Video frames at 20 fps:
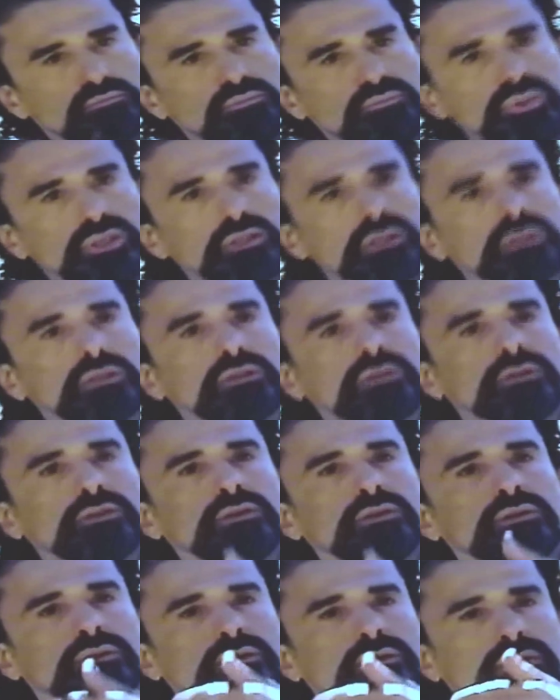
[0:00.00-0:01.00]

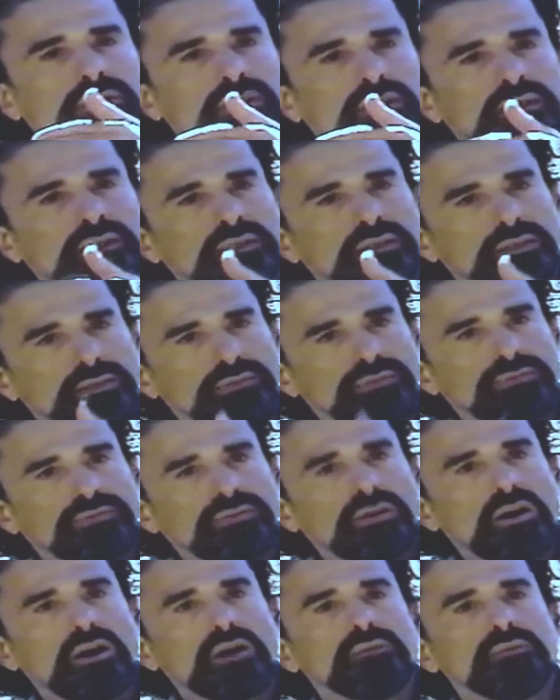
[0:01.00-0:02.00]
builder, the
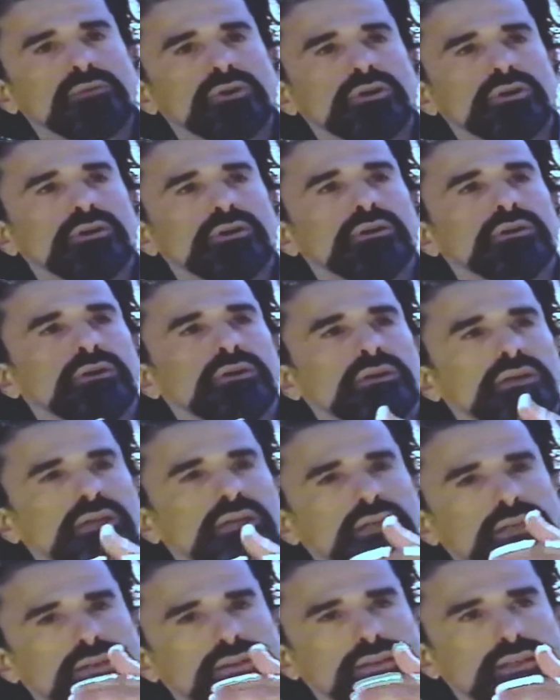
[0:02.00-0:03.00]
farmer,
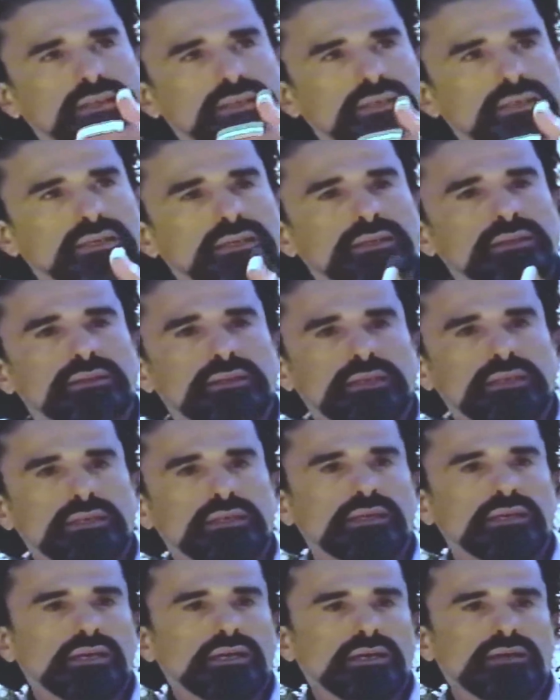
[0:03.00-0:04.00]
the,
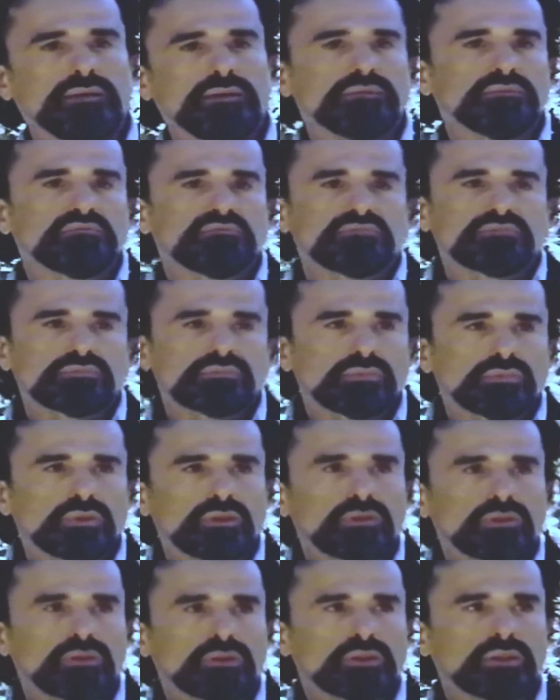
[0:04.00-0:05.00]
the, uh,
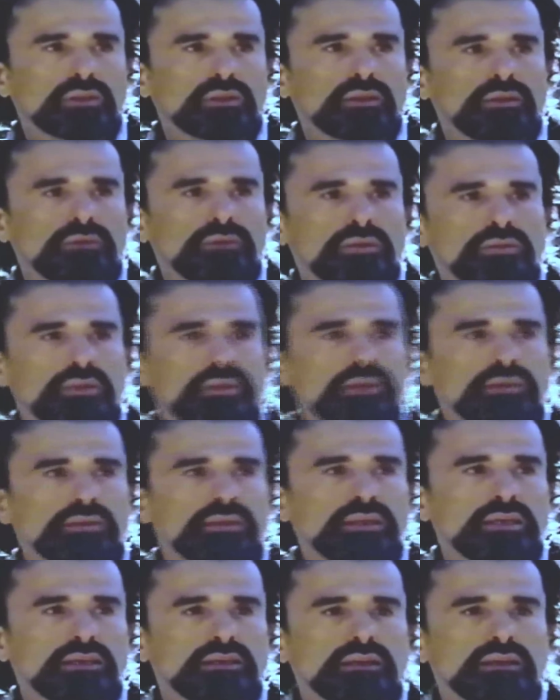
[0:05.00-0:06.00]
the,
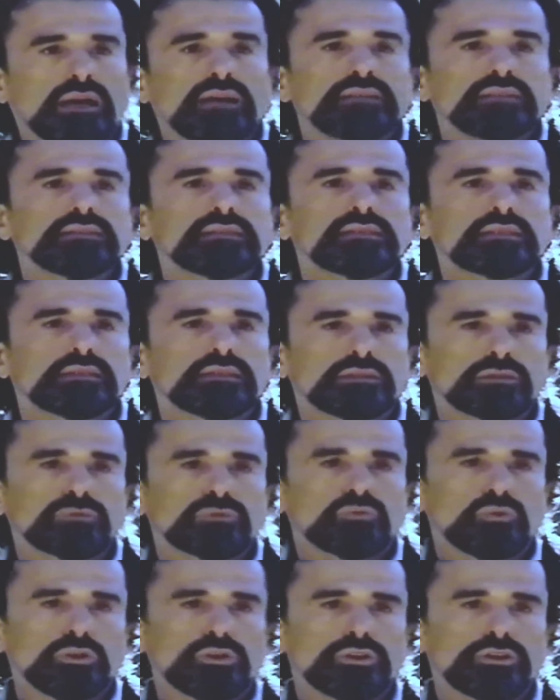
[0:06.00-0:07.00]
the, unskilled
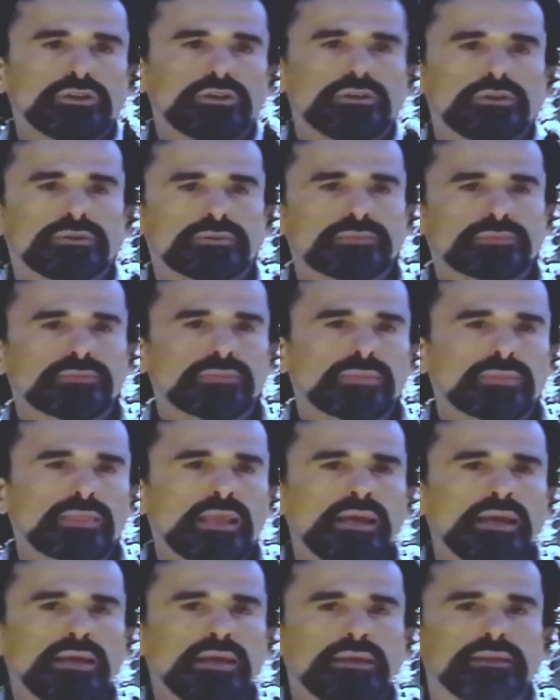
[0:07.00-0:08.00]
worker.
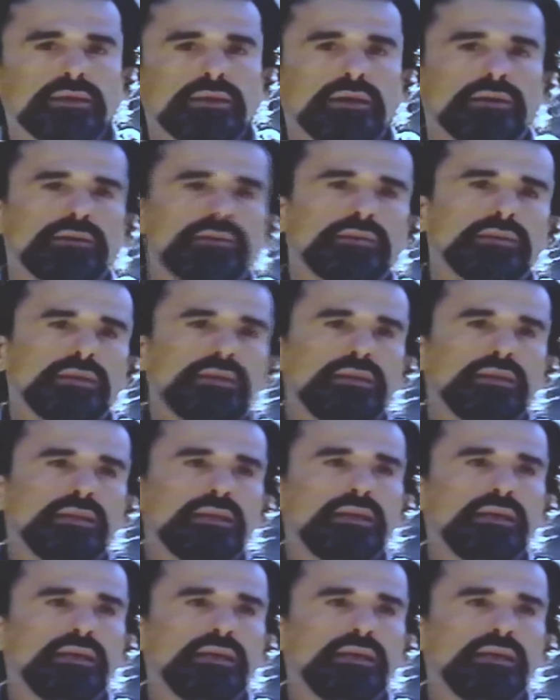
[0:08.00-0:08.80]
Uh, and